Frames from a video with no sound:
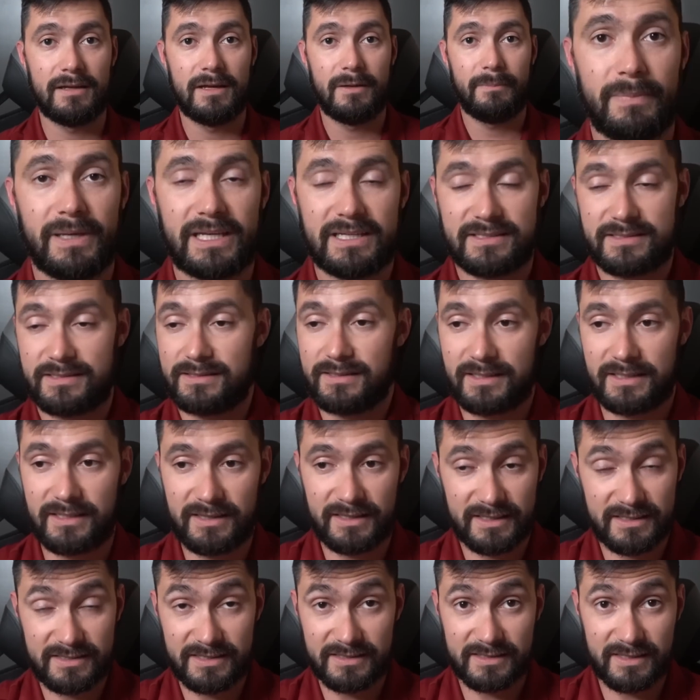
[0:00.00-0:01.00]
Because
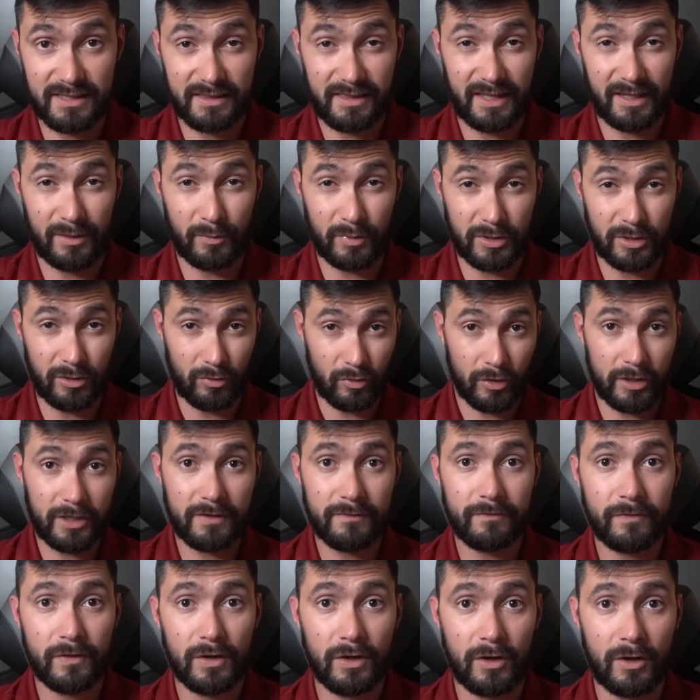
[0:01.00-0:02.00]
this is the thing, when you're
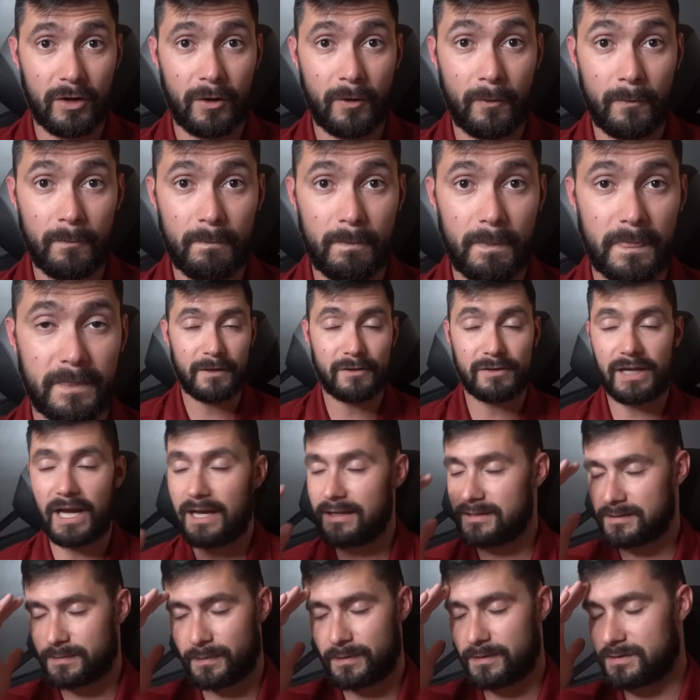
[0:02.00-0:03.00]
looking for a home, you're
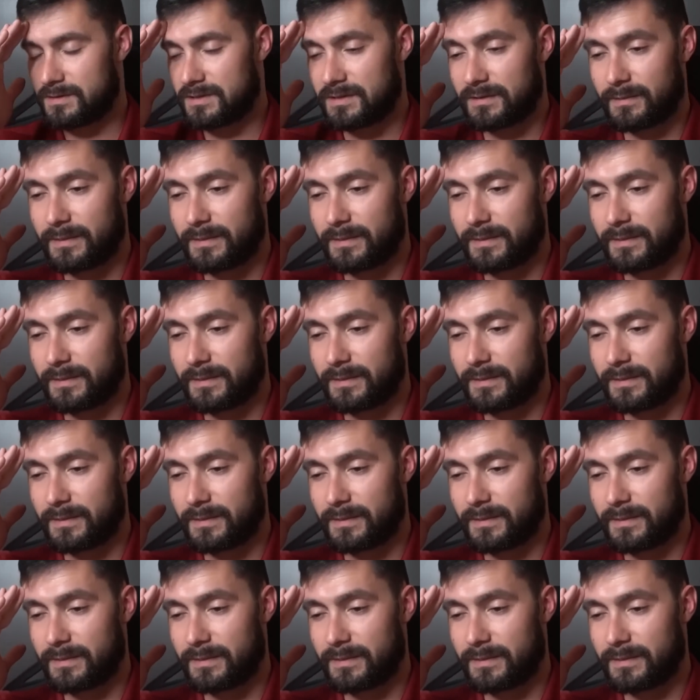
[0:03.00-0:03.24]
not supposed to